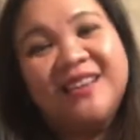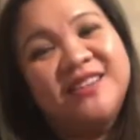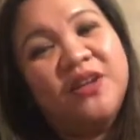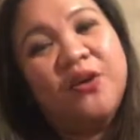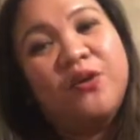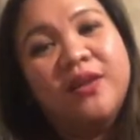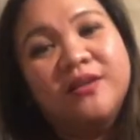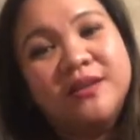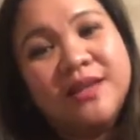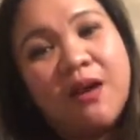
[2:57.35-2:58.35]
So it's
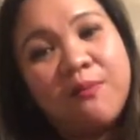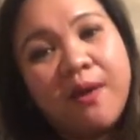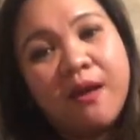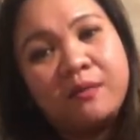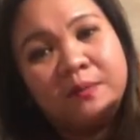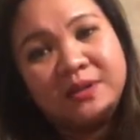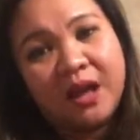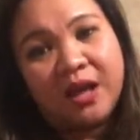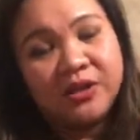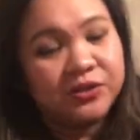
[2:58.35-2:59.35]
the South Bank
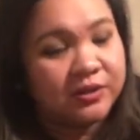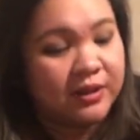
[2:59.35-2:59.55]
Besace.